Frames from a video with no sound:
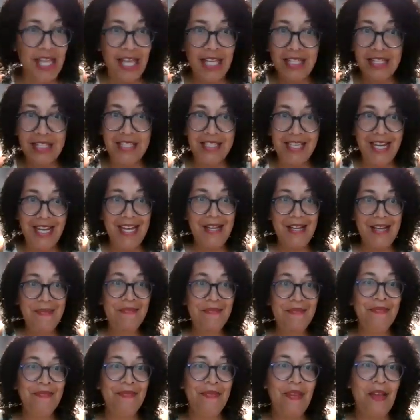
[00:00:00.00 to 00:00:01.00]
next
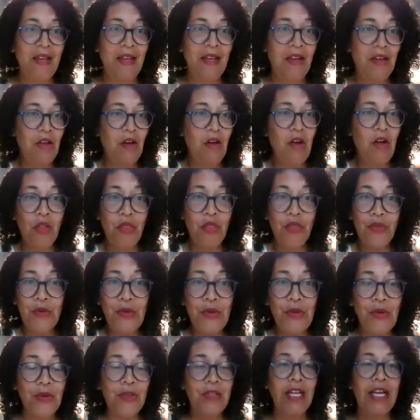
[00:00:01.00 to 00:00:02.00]
time, all
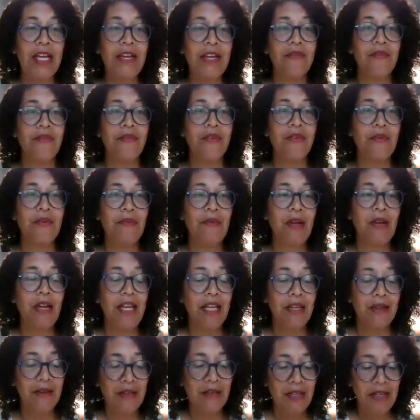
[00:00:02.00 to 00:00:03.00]
through your life,
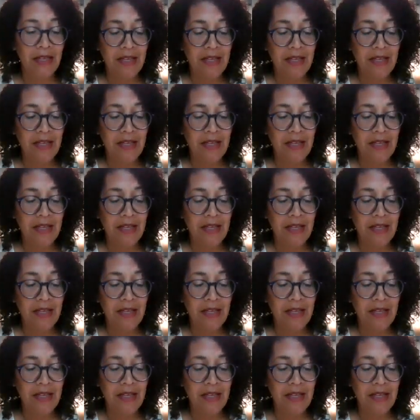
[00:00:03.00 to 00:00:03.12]
right?